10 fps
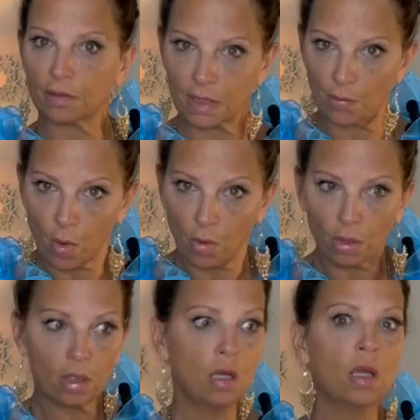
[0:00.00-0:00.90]
see
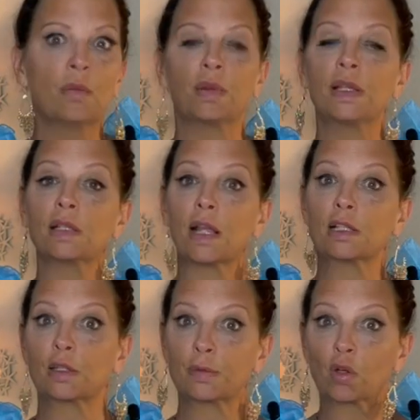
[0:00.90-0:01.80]
more, please like
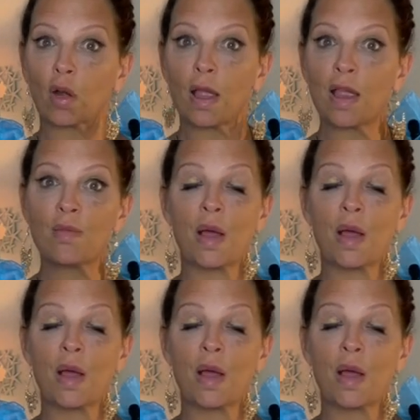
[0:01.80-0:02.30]
and subscribe.